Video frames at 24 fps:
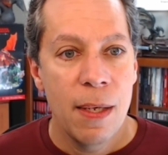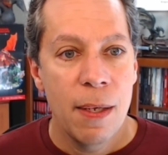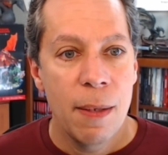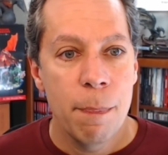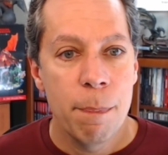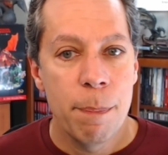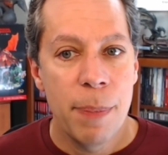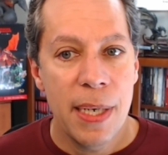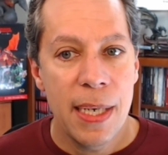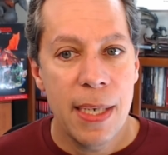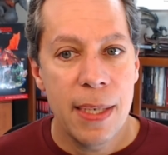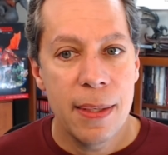
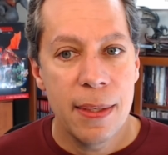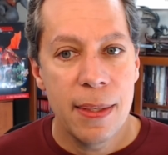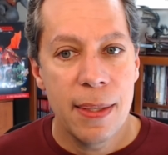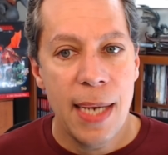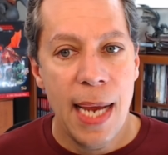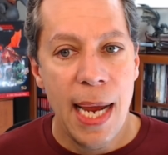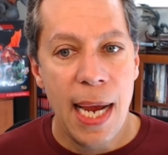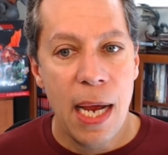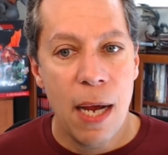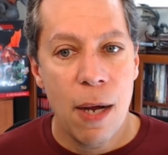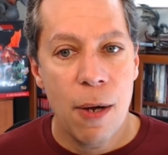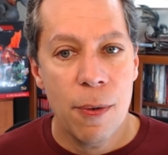But
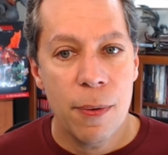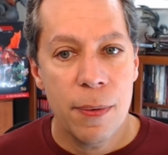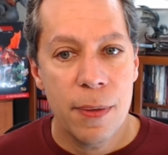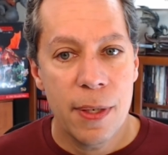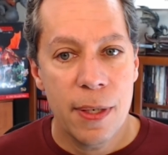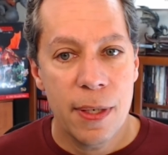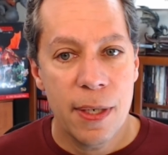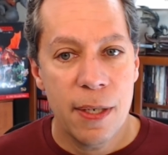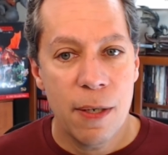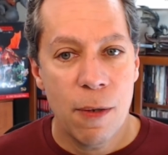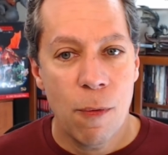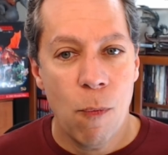now
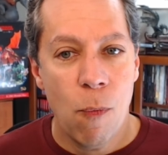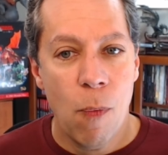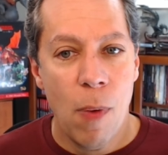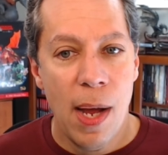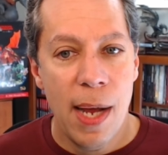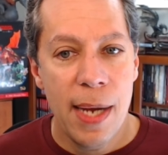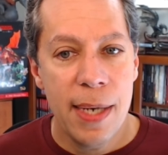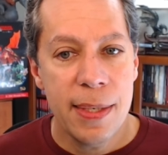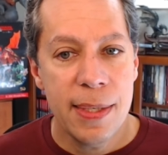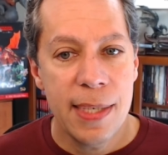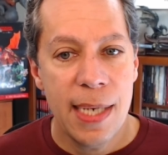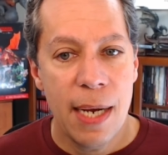they're going to
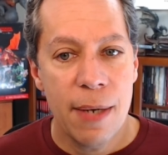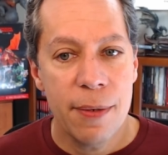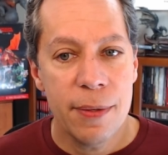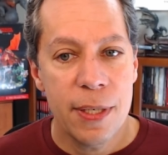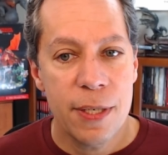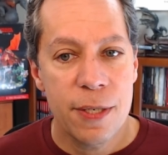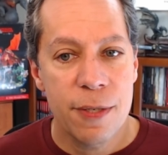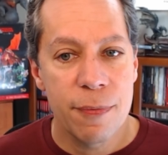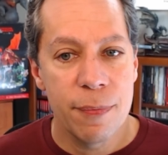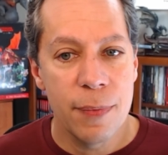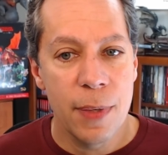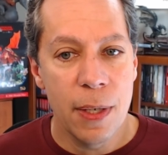wind down
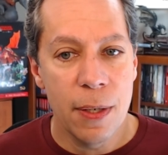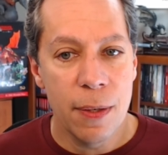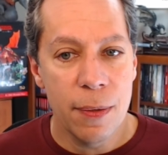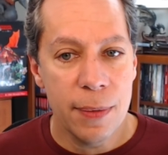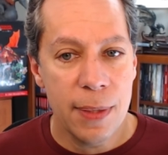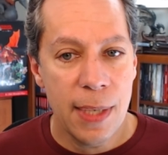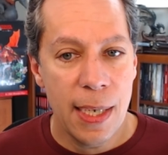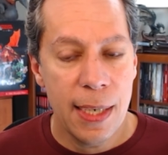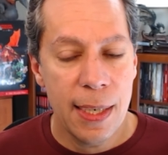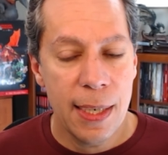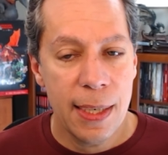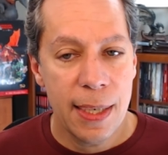this
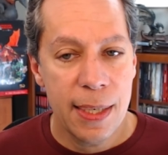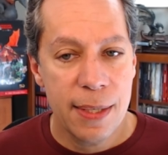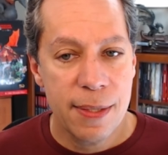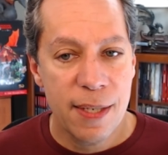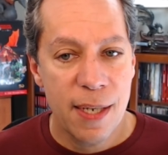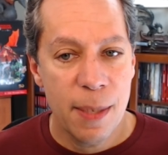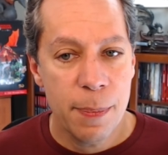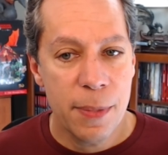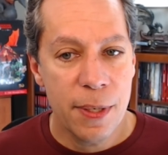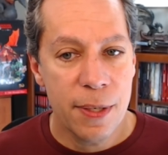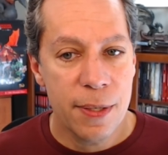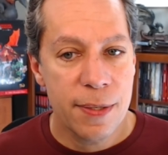road and I guess
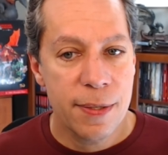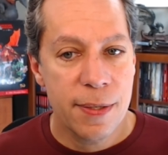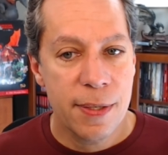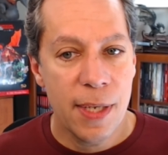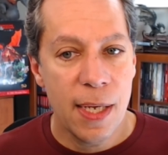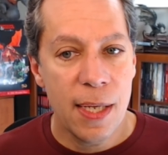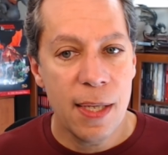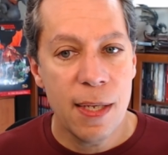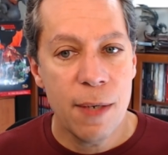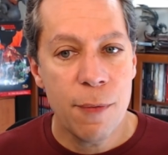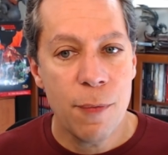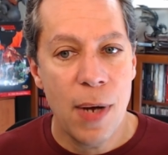come to the
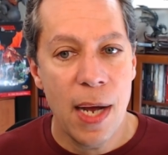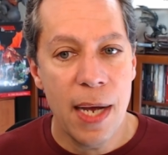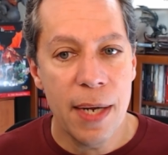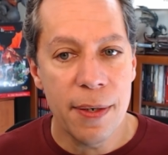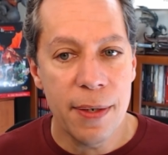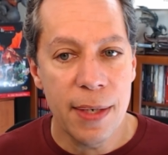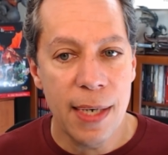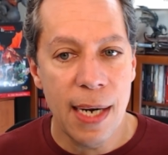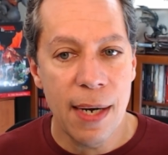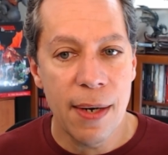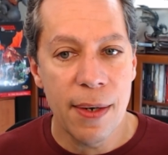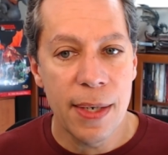slightly
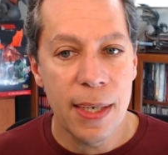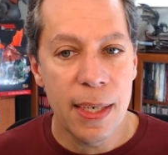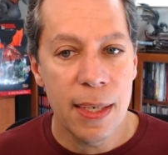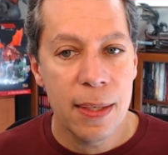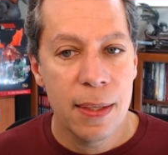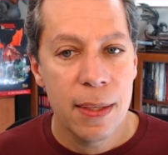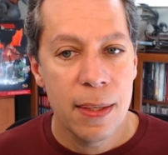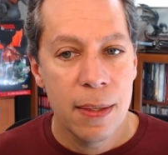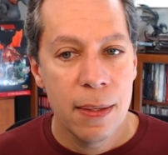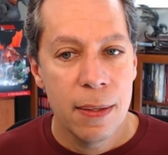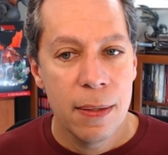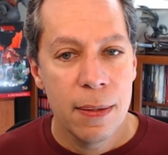wider
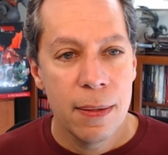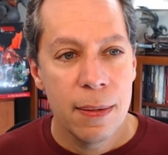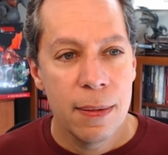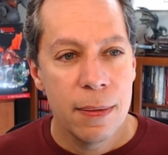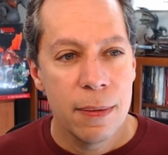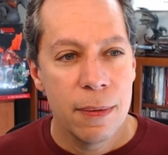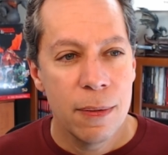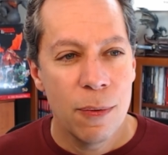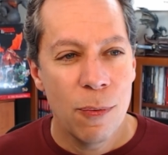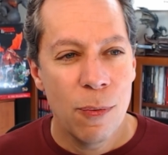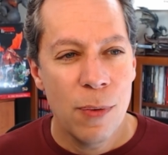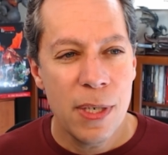area.
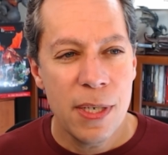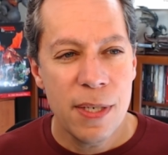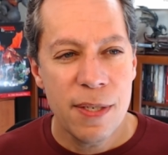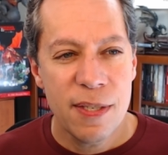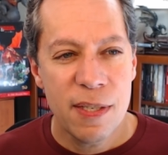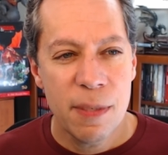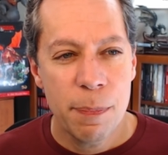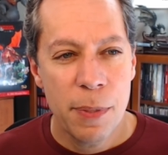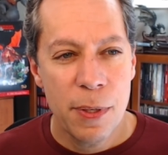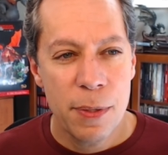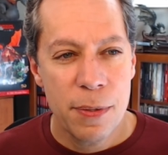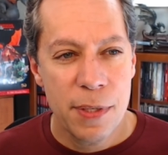What is
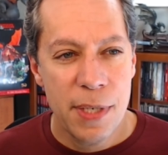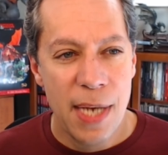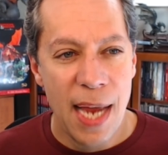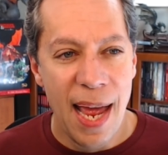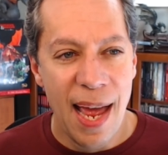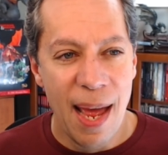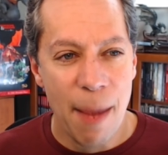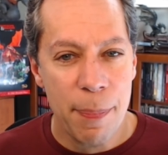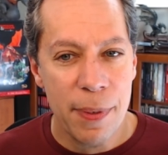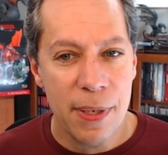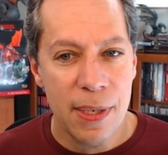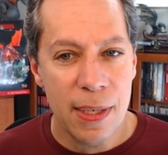supposed to
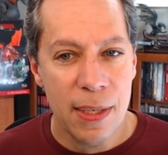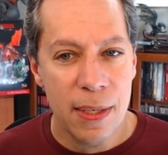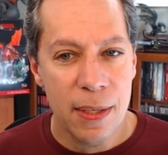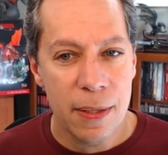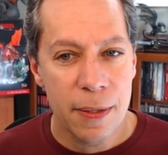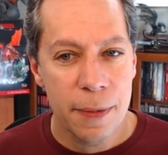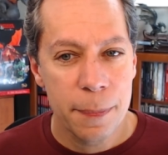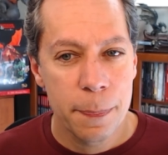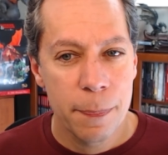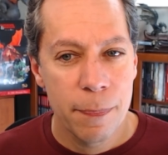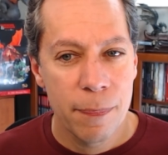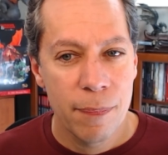happen
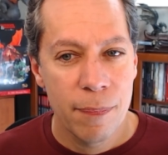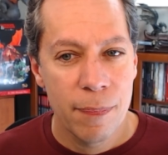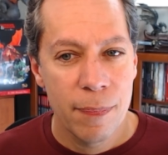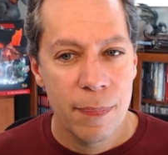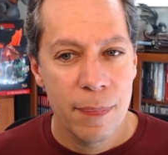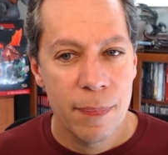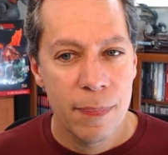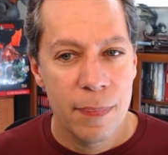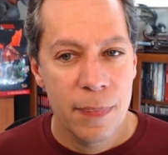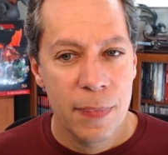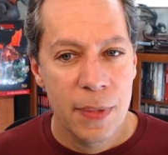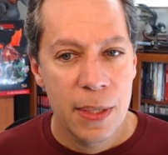here?
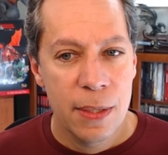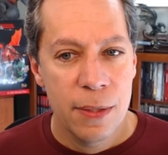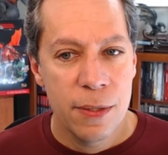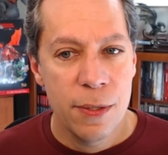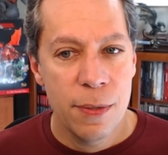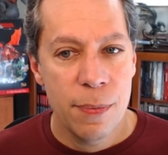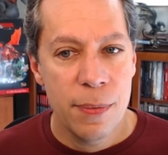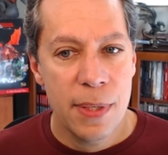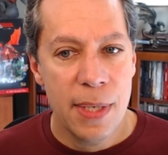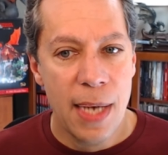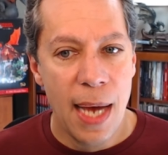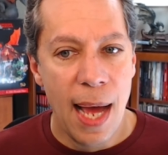
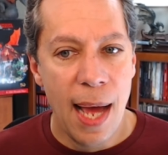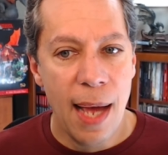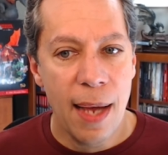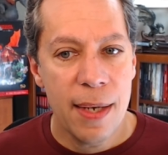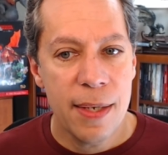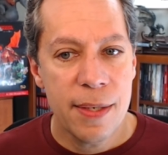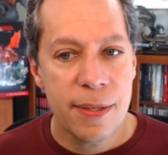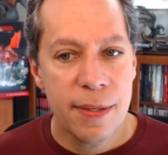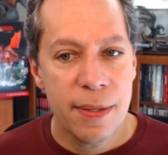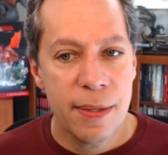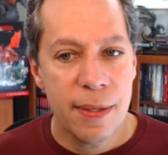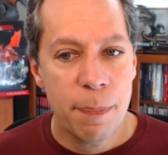Do the
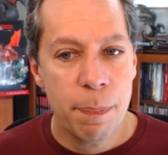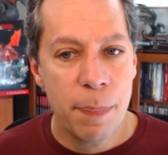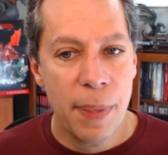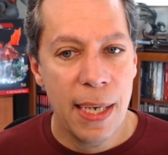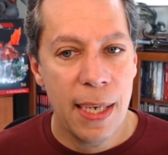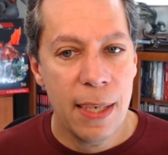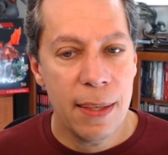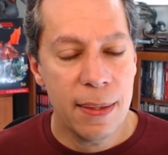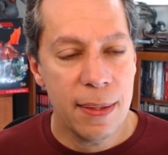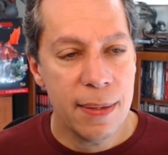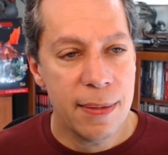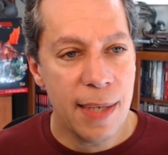eyes and the
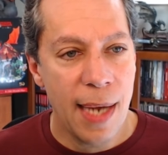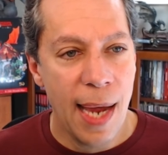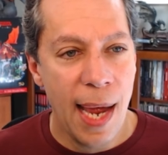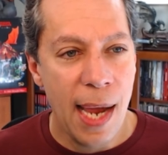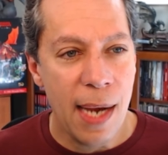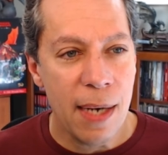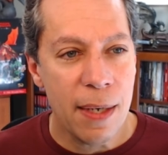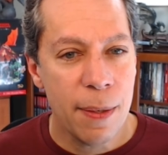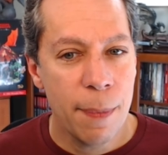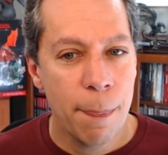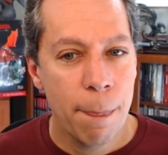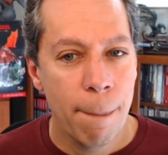pale
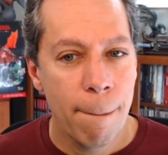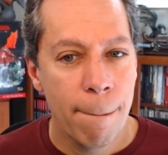attack?